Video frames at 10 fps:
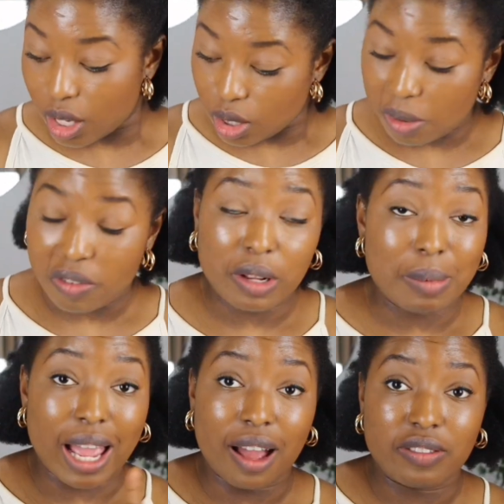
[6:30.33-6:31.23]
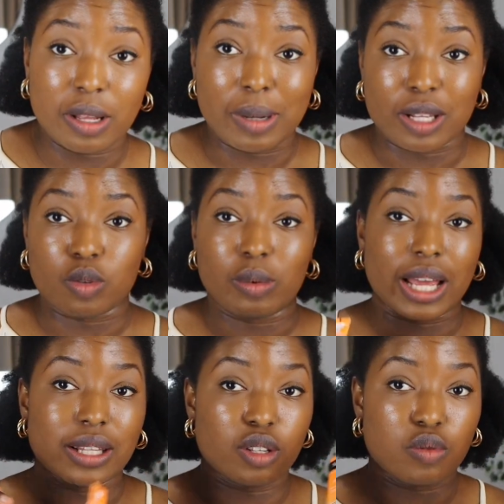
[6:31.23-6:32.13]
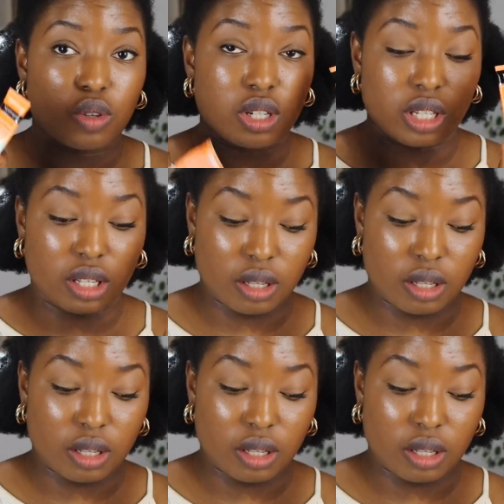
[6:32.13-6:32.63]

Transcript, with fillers: some of them I have them at home, like this one.